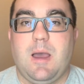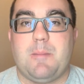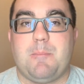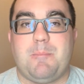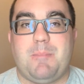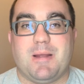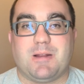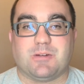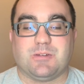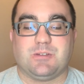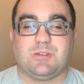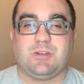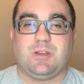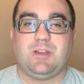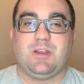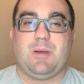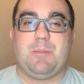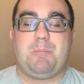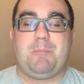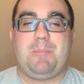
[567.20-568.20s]
Barrel
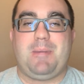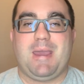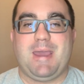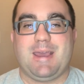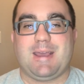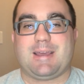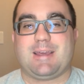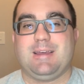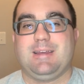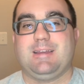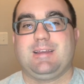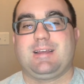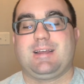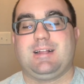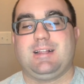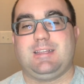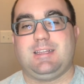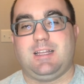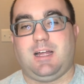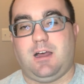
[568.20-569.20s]
Pick
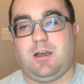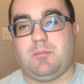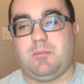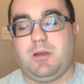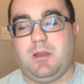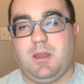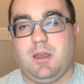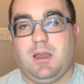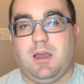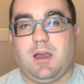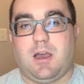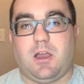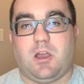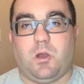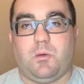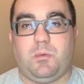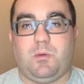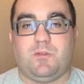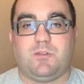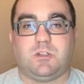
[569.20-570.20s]
Club. I
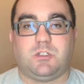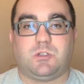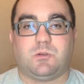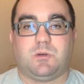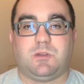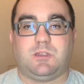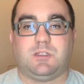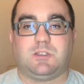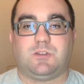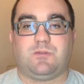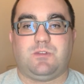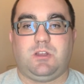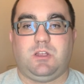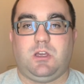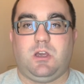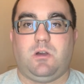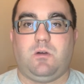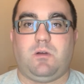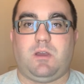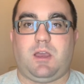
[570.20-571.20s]
hope you've enjoyed this
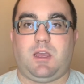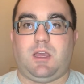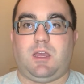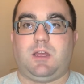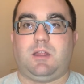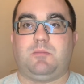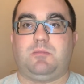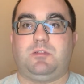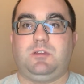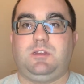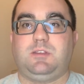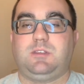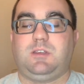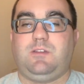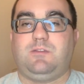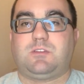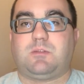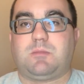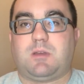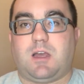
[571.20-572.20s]
video, and please
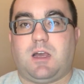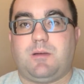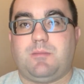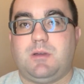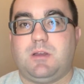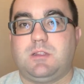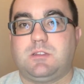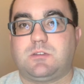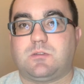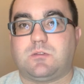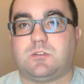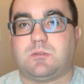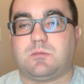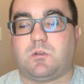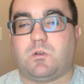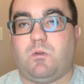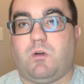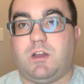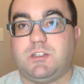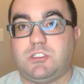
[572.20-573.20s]
leave some comments or some
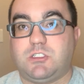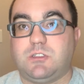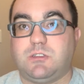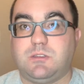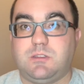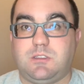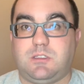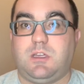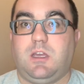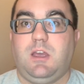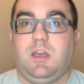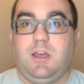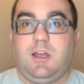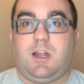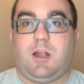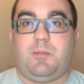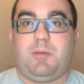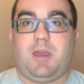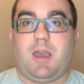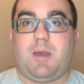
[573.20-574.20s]
questions.
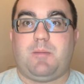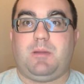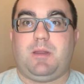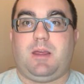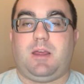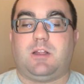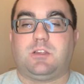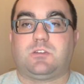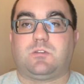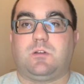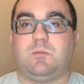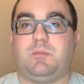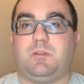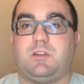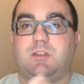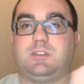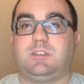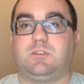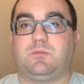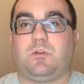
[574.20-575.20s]
I'll be happy to answer it, but
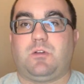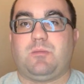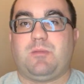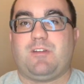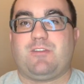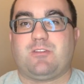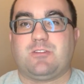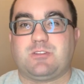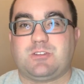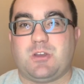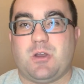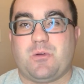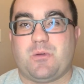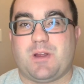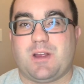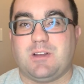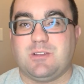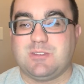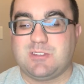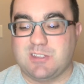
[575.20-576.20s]
this is one of my first
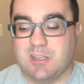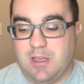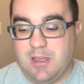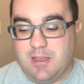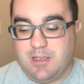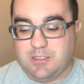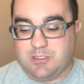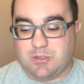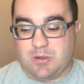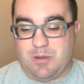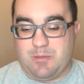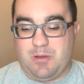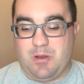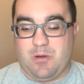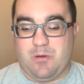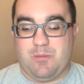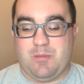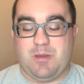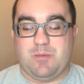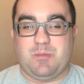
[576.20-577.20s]
go-rounds, so I know
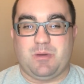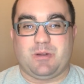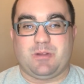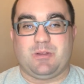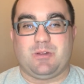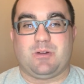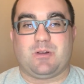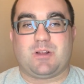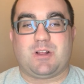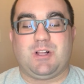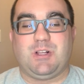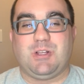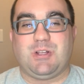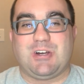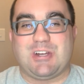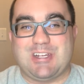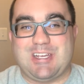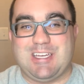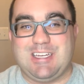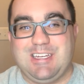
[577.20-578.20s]
it may have been a little
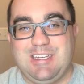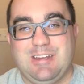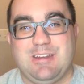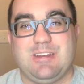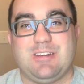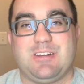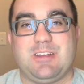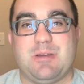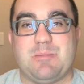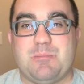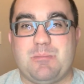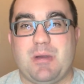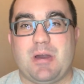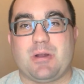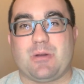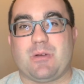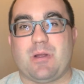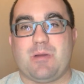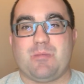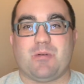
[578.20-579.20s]
clunky. It'll get
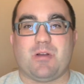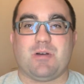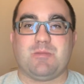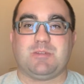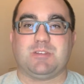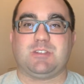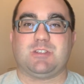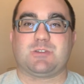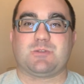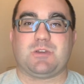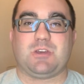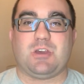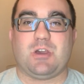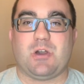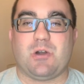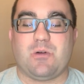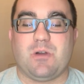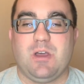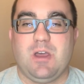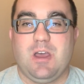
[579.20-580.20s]
better, I promise, as we
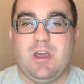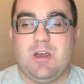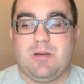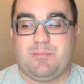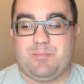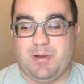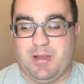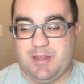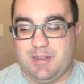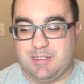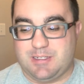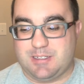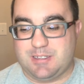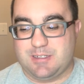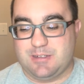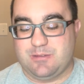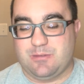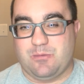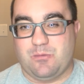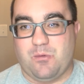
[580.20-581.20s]
go. But
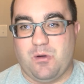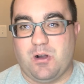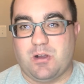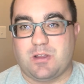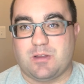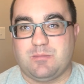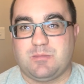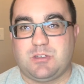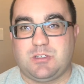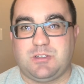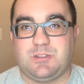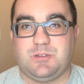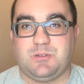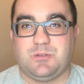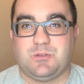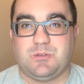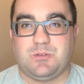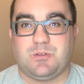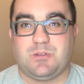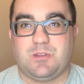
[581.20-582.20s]
welcome
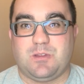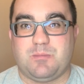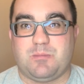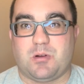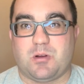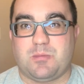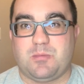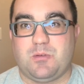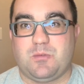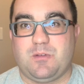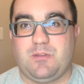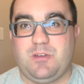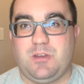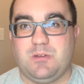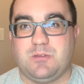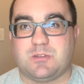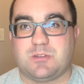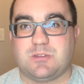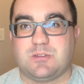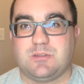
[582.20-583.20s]
to the Bourbon
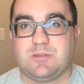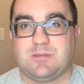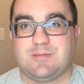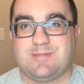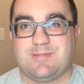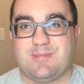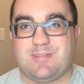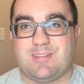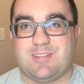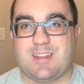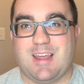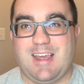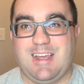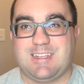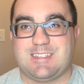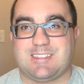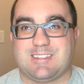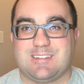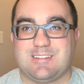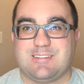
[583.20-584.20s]
Reviews.
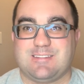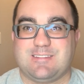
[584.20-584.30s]
Thanks.